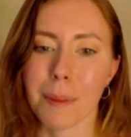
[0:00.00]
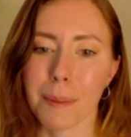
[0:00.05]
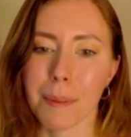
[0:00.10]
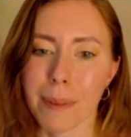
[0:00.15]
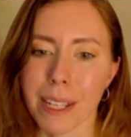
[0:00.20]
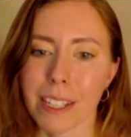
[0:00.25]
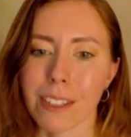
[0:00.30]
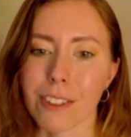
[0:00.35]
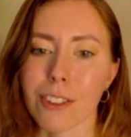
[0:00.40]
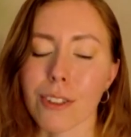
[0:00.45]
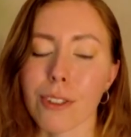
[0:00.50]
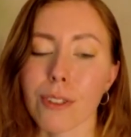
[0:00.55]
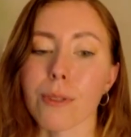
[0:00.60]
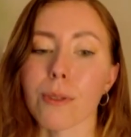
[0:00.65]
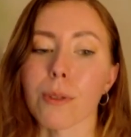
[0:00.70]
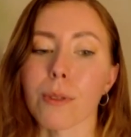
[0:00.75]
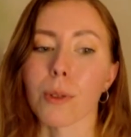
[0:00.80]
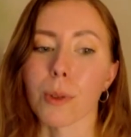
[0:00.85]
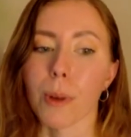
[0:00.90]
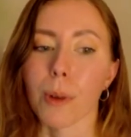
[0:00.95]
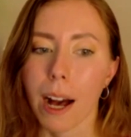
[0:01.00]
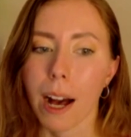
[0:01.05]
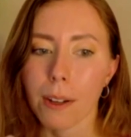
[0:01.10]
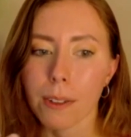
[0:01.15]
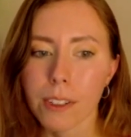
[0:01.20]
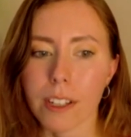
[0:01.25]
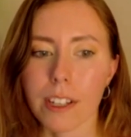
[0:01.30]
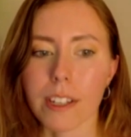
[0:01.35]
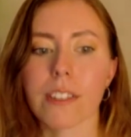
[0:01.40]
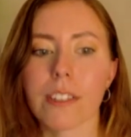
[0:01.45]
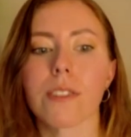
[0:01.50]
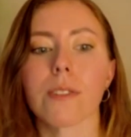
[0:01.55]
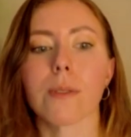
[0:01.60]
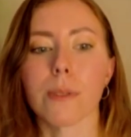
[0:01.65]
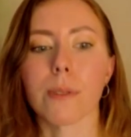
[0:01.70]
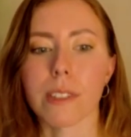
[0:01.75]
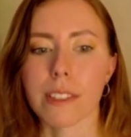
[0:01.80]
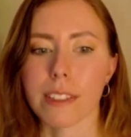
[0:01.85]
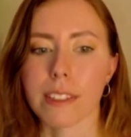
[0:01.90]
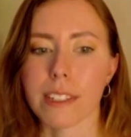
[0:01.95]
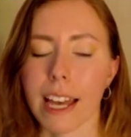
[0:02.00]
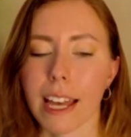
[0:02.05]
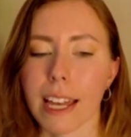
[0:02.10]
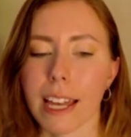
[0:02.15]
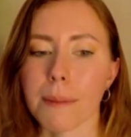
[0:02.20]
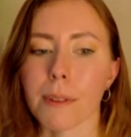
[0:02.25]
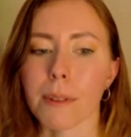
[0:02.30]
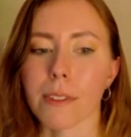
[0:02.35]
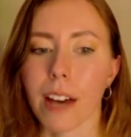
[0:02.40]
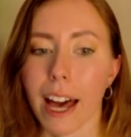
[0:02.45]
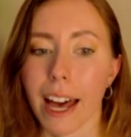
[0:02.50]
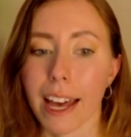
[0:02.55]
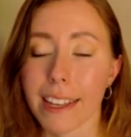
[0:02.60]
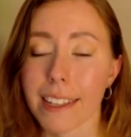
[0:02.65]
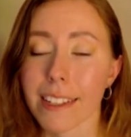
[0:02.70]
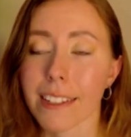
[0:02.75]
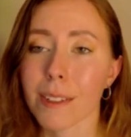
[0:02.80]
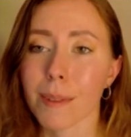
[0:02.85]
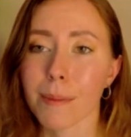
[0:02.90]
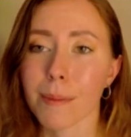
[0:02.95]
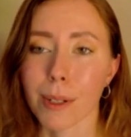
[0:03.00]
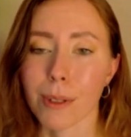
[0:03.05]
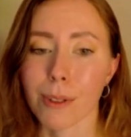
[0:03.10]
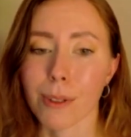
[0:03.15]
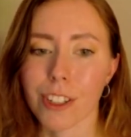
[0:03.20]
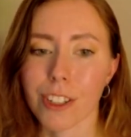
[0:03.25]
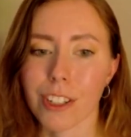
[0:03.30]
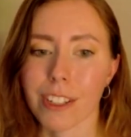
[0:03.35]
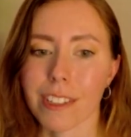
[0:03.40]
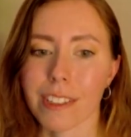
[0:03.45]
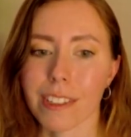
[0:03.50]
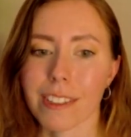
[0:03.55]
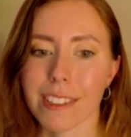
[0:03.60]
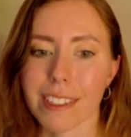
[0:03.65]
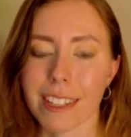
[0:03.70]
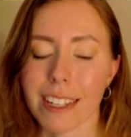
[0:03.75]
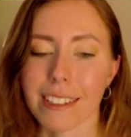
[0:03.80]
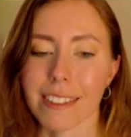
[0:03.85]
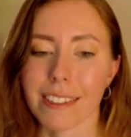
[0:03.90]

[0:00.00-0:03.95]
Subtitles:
helping to ground us through this time of heightened emotions